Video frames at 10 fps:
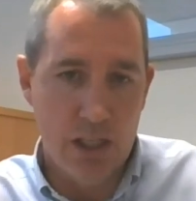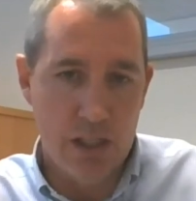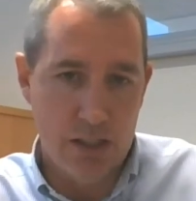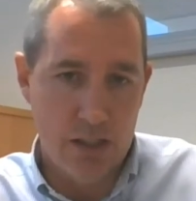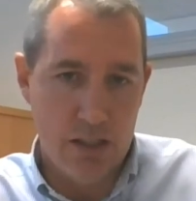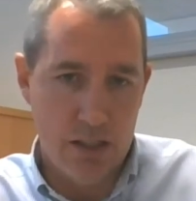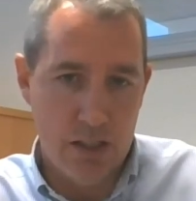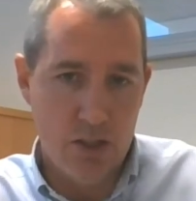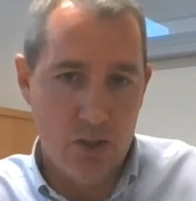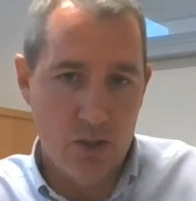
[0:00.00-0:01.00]
discuss
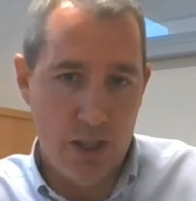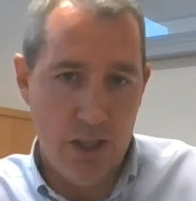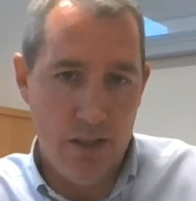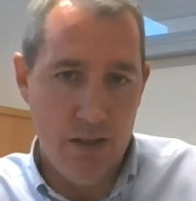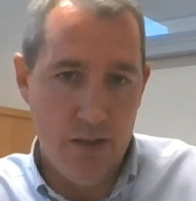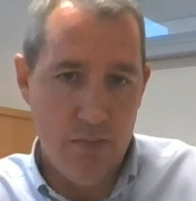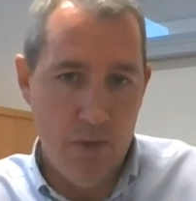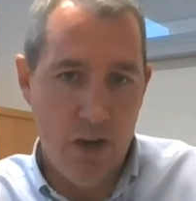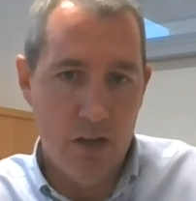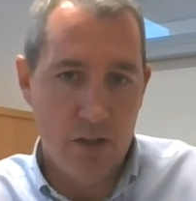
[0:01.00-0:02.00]
the
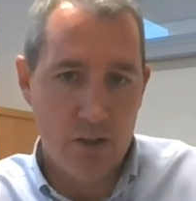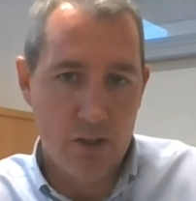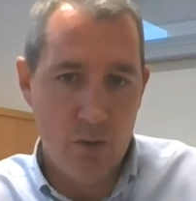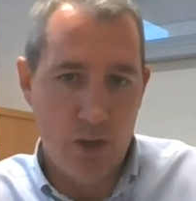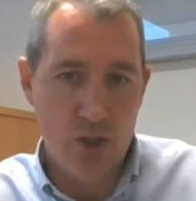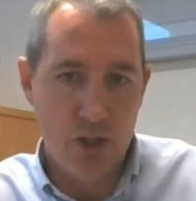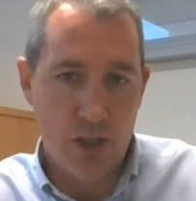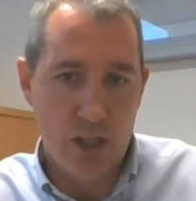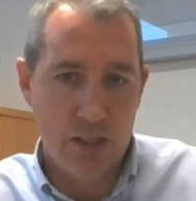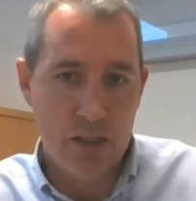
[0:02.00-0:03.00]
Mark's question that I
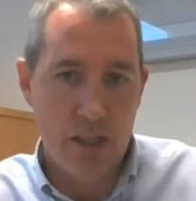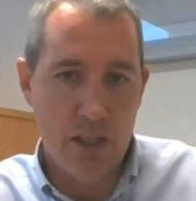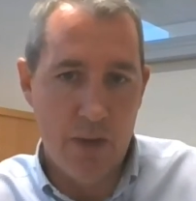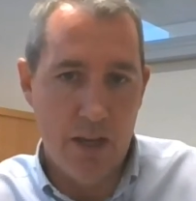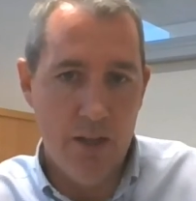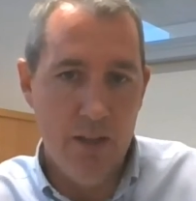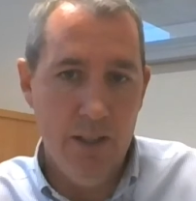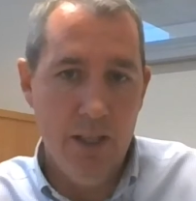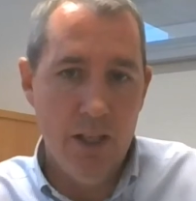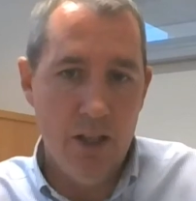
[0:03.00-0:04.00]
can see here about
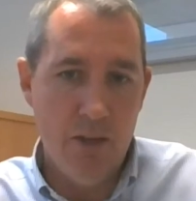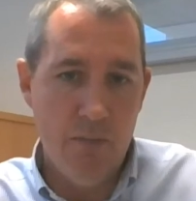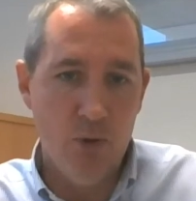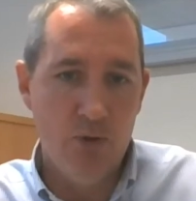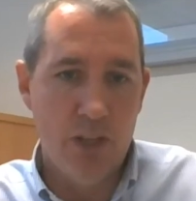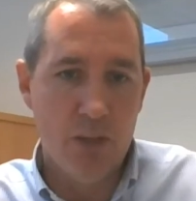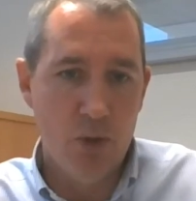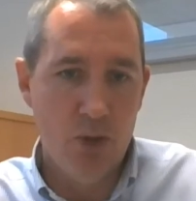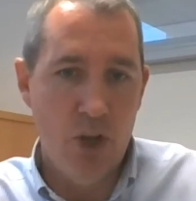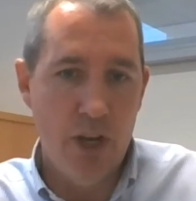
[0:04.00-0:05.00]
the most valuable
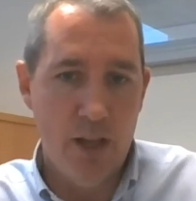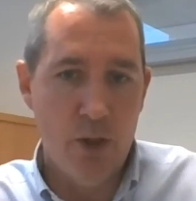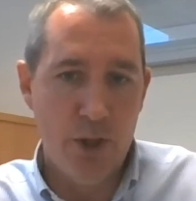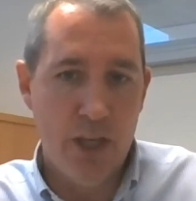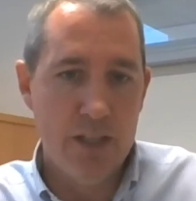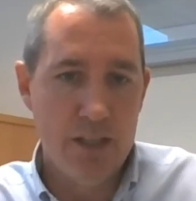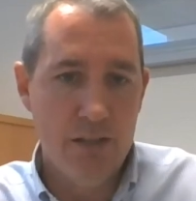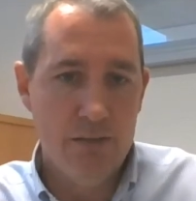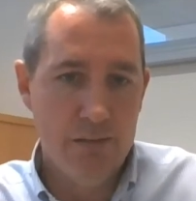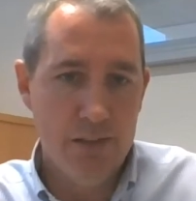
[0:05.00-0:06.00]
non-health data,